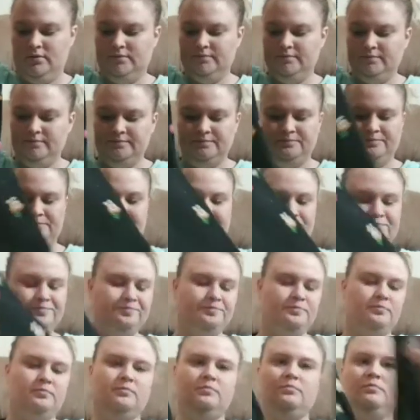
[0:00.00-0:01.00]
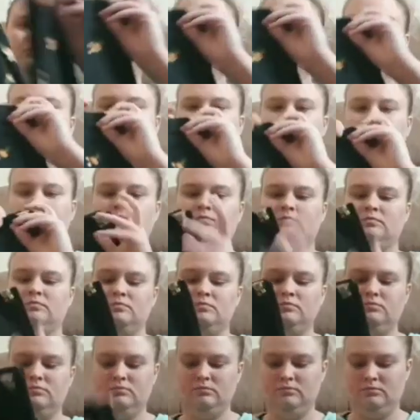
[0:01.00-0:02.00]

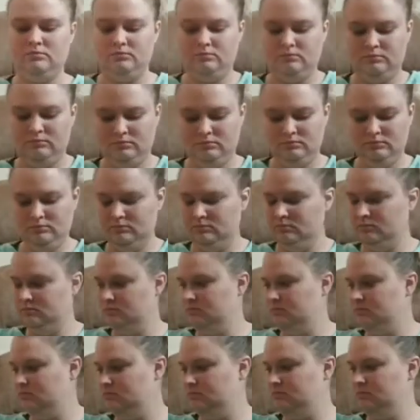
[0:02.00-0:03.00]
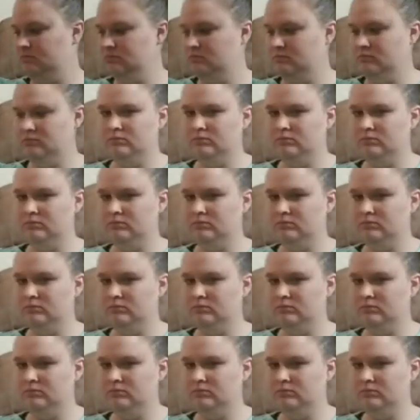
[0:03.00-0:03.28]
Nobody speaks.